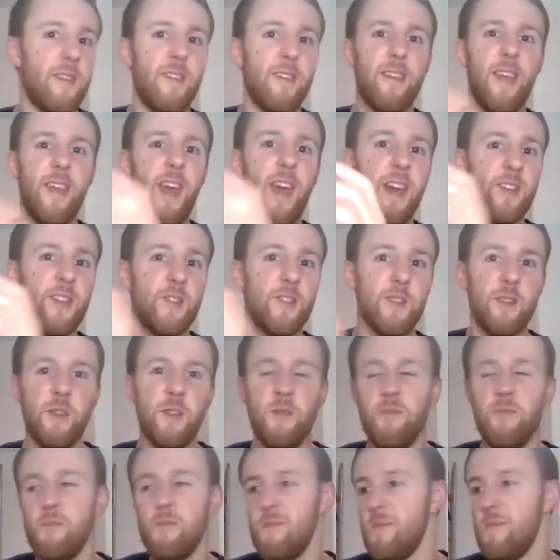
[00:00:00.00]
awareness
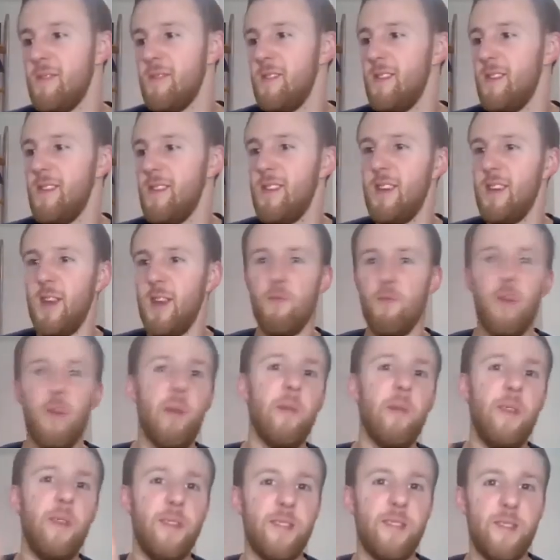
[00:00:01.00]
and focus
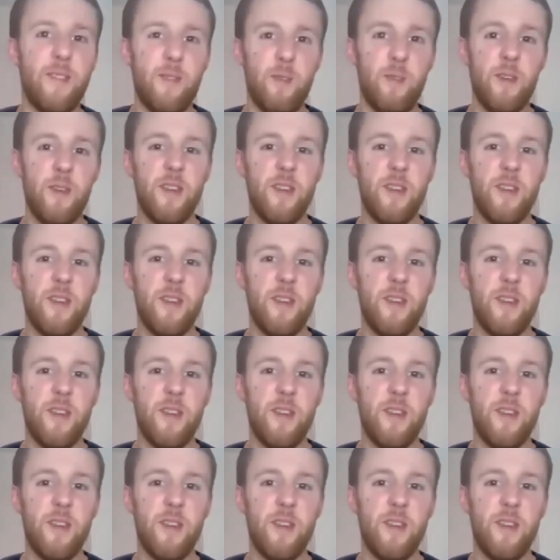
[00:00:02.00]
almost.